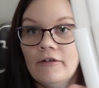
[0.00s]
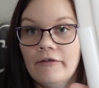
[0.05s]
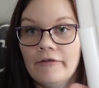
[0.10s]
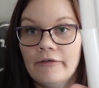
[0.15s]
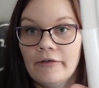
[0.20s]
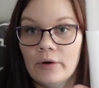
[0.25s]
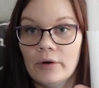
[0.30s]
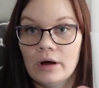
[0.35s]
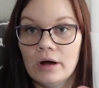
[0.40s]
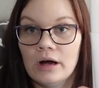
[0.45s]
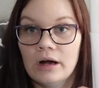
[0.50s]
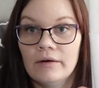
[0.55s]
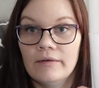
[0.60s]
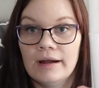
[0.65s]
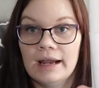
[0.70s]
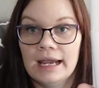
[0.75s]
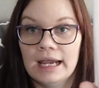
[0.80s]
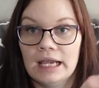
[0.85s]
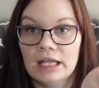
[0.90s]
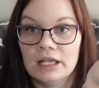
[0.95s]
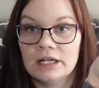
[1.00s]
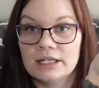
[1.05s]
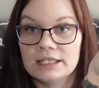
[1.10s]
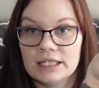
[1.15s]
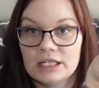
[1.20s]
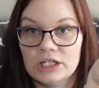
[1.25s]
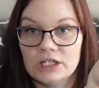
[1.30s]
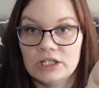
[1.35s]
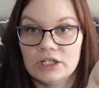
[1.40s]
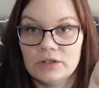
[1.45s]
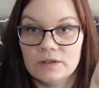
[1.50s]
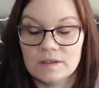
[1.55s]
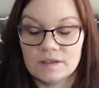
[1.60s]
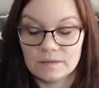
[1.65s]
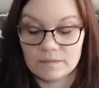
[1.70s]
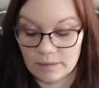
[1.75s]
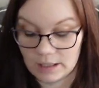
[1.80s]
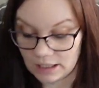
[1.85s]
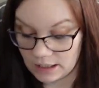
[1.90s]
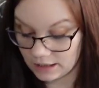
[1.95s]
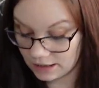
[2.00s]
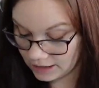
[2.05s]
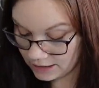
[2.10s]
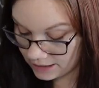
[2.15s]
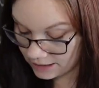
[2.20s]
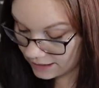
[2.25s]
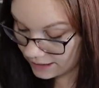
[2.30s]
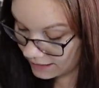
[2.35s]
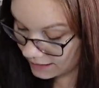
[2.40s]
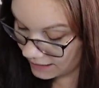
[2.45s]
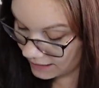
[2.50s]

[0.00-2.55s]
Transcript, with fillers: four regulars, and two smalls.